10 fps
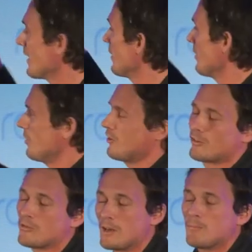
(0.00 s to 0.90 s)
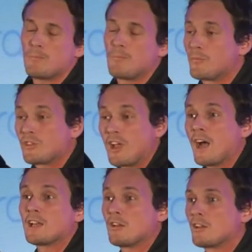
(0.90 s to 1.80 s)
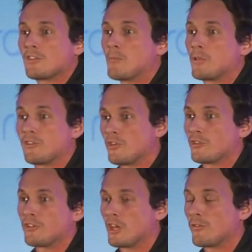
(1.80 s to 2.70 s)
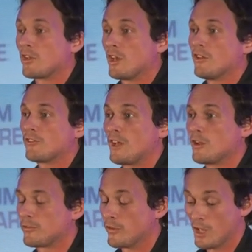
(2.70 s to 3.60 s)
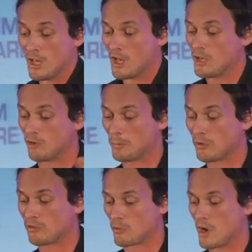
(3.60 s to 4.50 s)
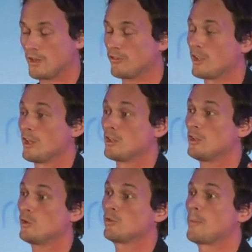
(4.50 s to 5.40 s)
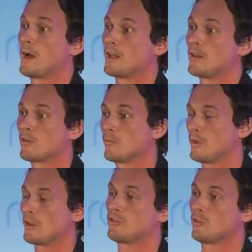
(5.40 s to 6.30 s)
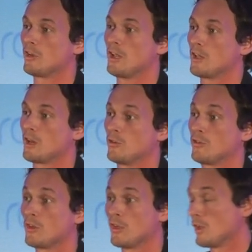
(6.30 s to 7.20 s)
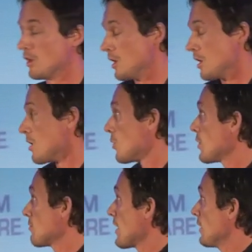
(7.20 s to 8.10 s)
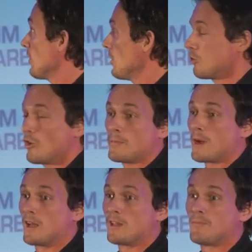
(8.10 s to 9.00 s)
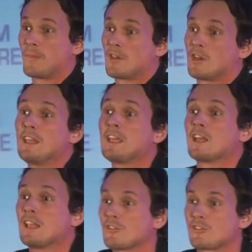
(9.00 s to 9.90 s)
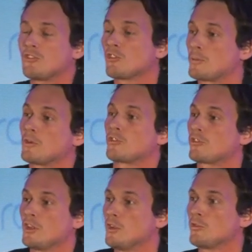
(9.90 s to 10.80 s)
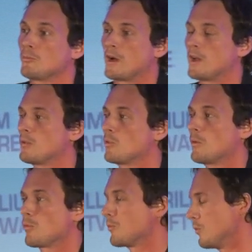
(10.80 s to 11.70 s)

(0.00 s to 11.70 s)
This is a really tiny little example. It's not significant in itself. You're supposed to write "use by" next to your date code. We write "enjoy by." And legally, it says you're supposed to say "use by," but we